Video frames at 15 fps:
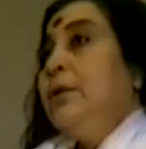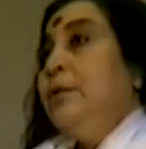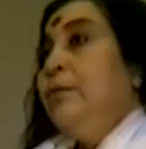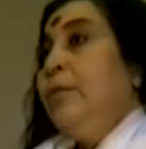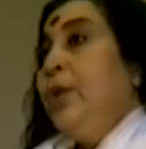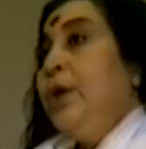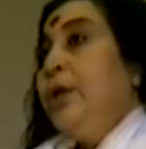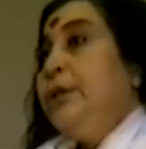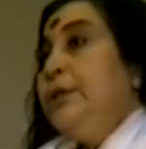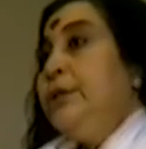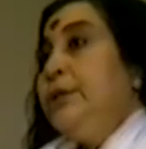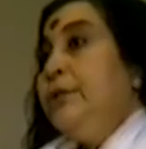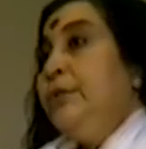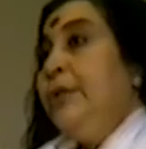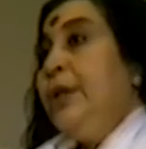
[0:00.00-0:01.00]
point
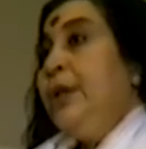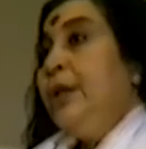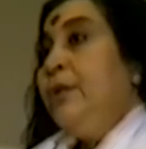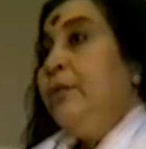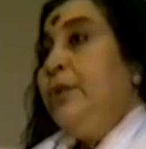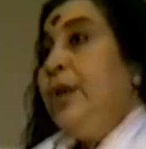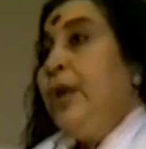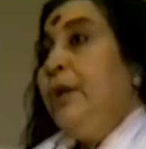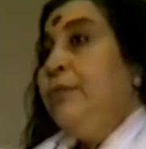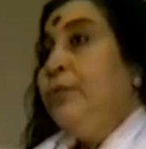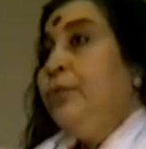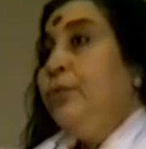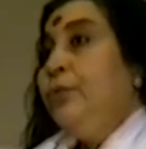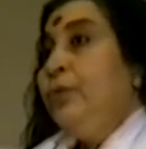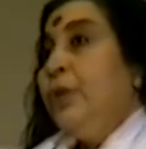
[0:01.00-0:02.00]
where we
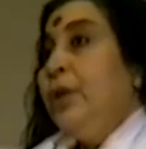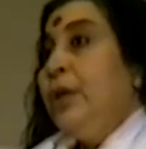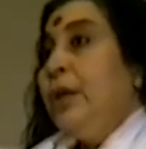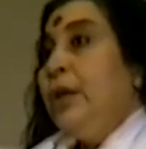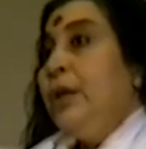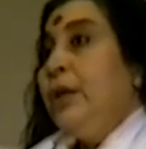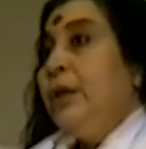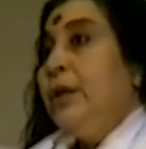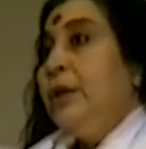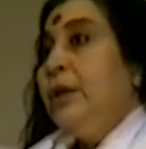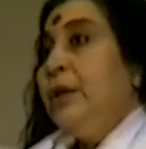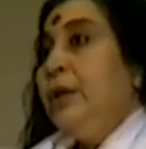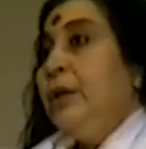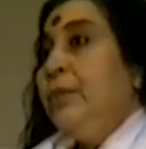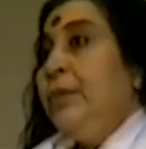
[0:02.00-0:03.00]
have to
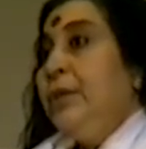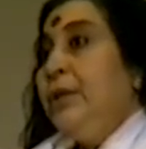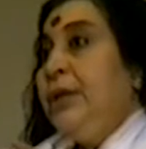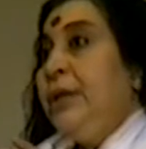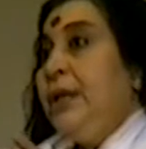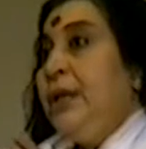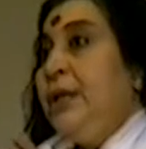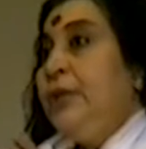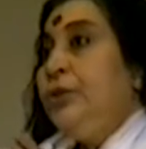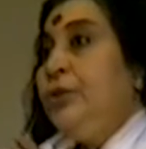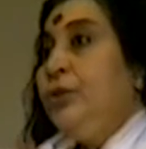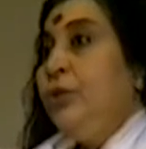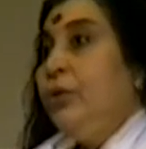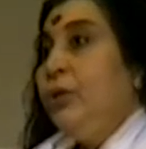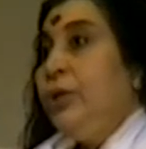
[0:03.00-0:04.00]
be really
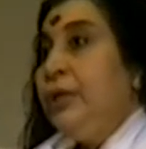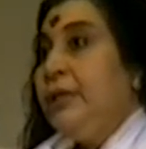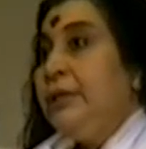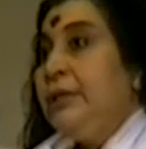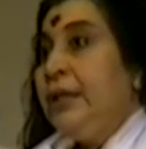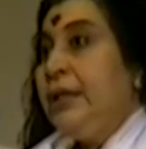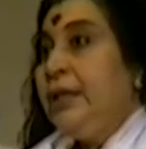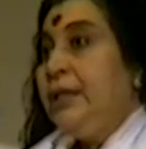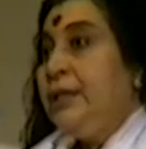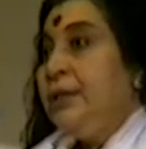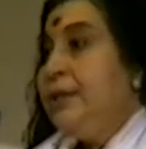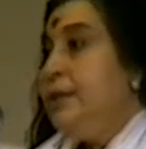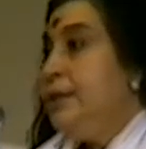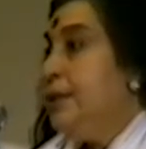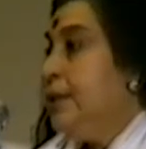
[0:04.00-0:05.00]
sure is that
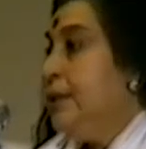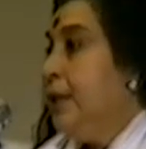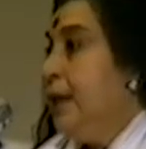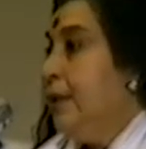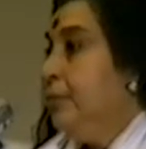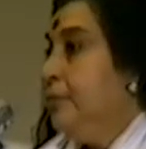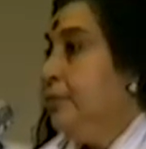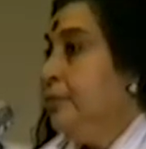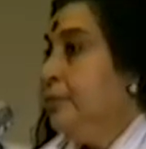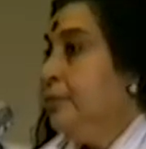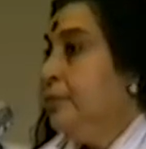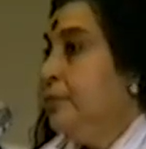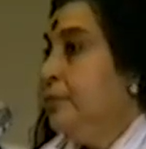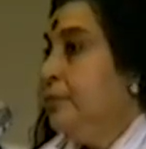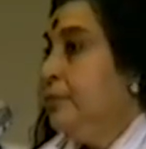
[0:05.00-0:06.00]
this is the time,
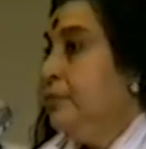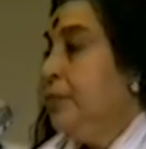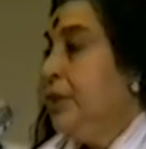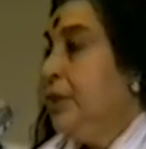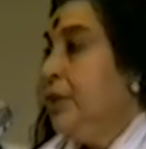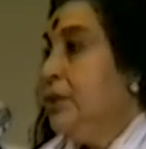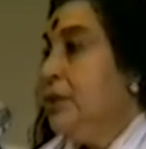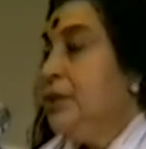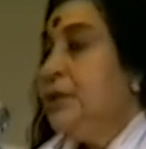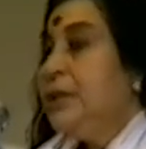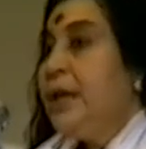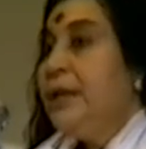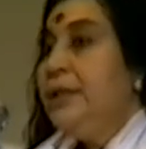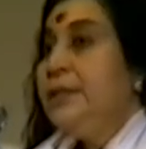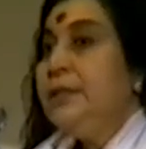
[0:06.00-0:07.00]
because the
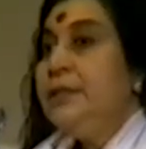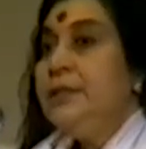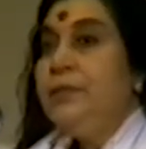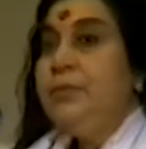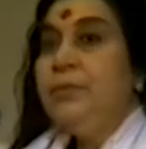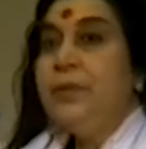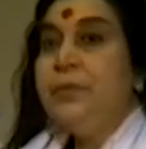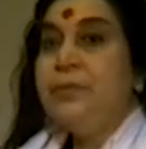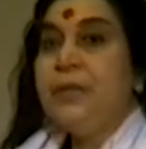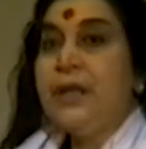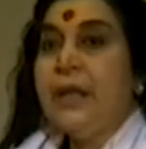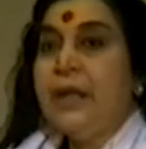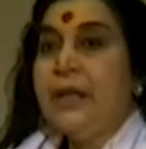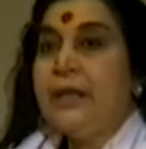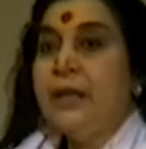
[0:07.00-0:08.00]
signs and symptoms are
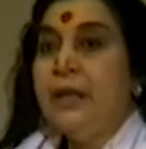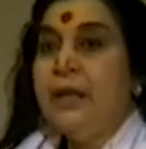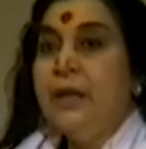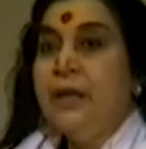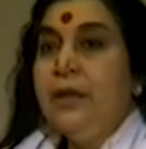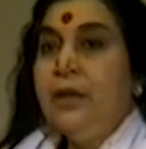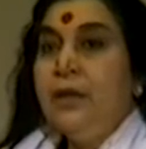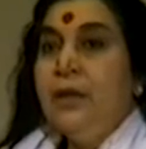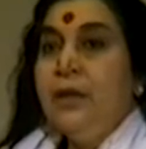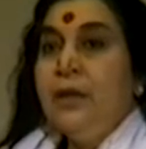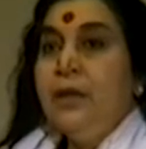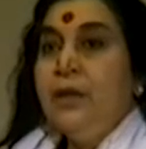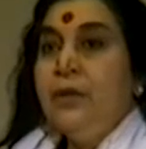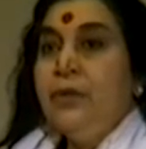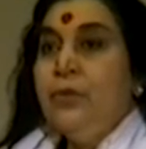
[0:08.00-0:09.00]
like
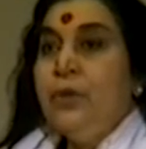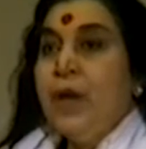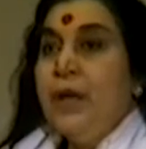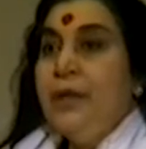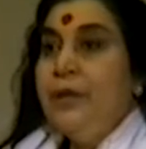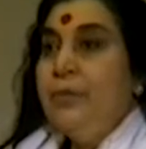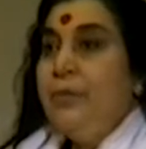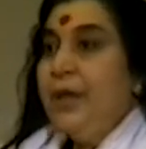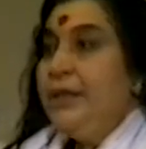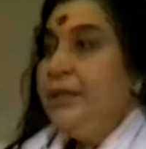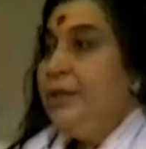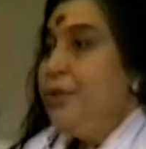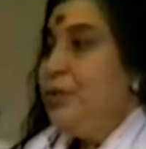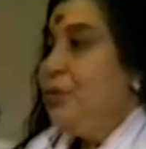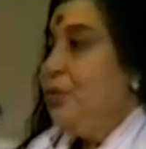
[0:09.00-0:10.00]
that. You can't
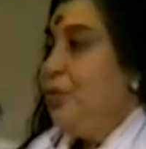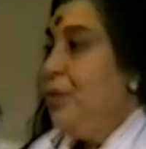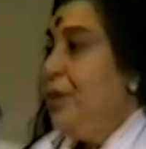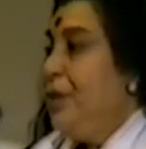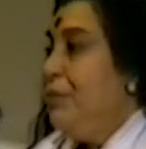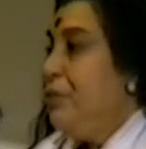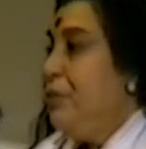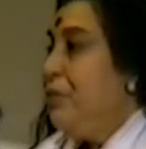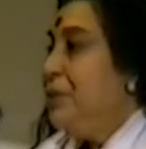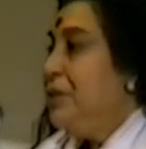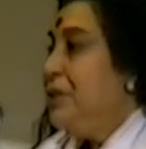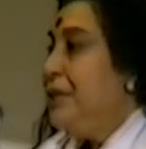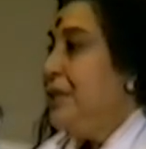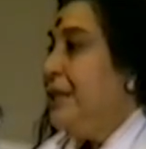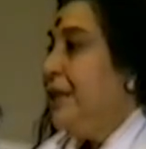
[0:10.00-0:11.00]
imagine so many people
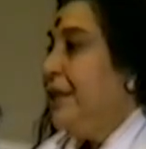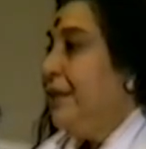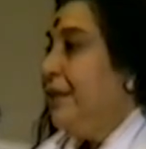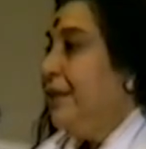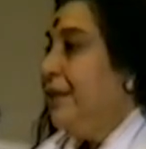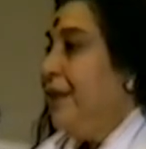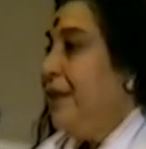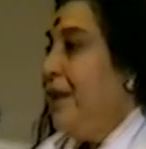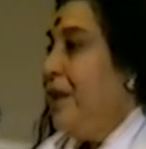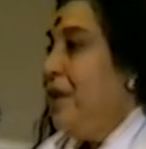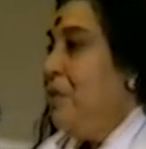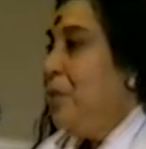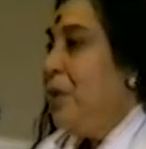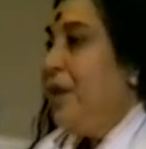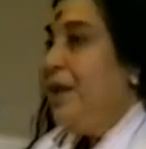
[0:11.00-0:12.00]
seeking
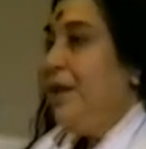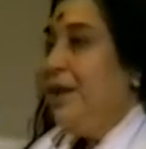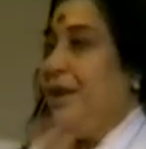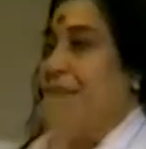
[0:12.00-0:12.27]
anywhere